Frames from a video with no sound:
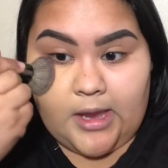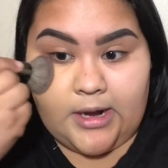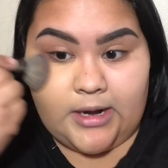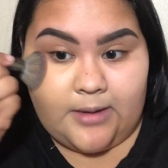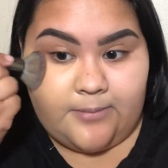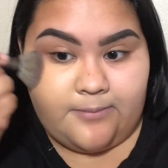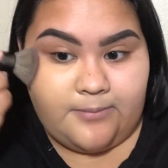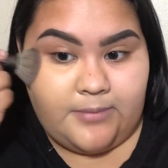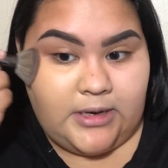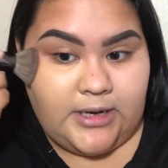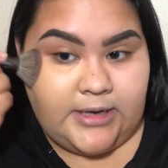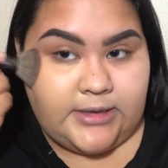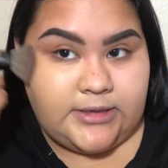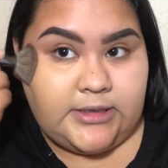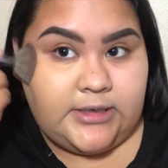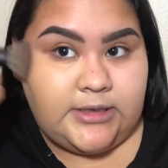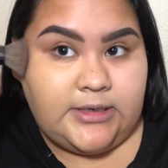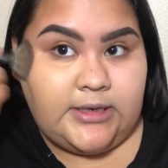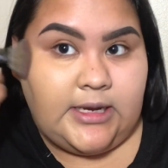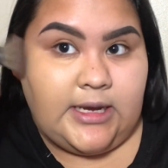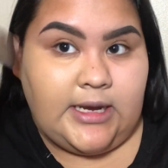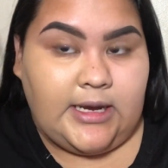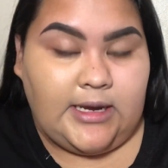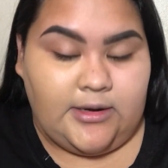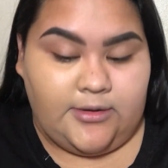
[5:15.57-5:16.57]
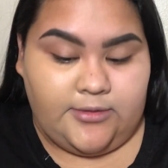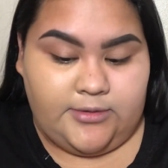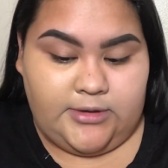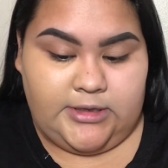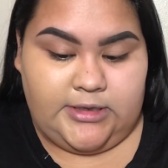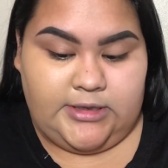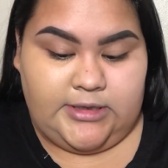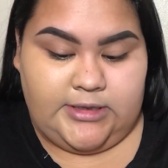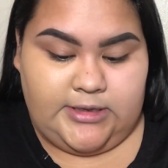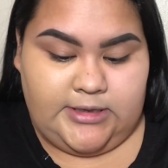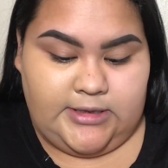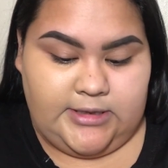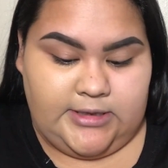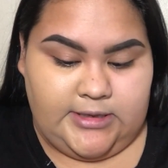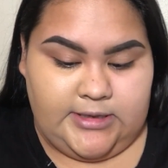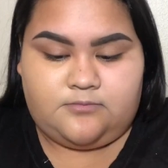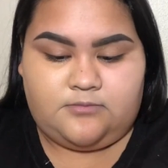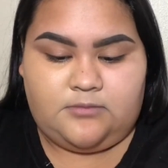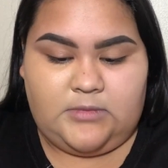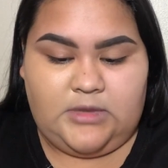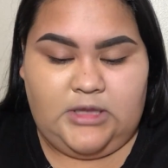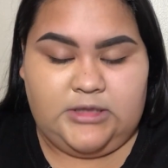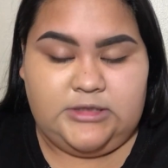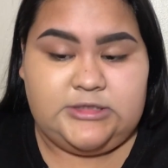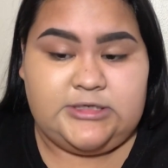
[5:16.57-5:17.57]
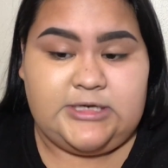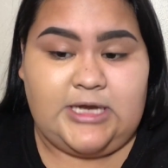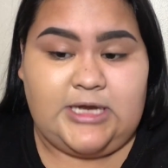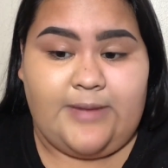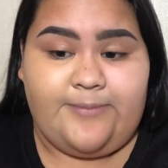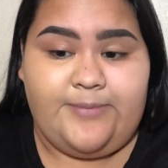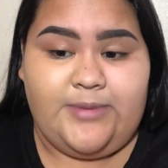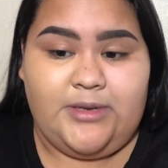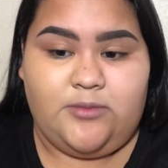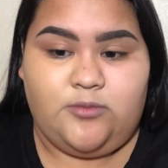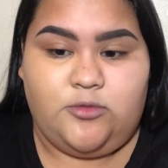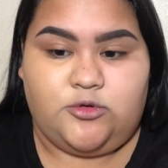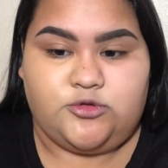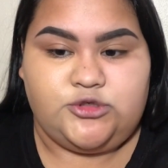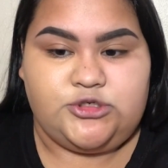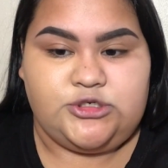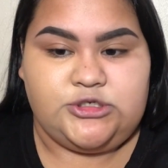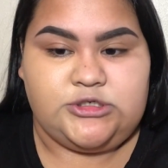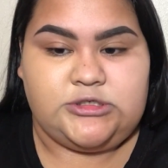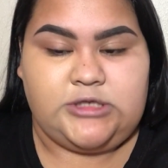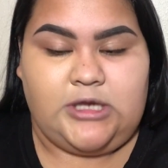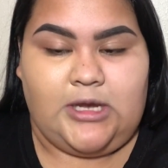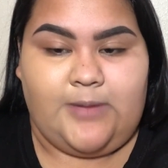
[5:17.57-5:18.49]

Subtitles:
And I'm blending out in tapping motions.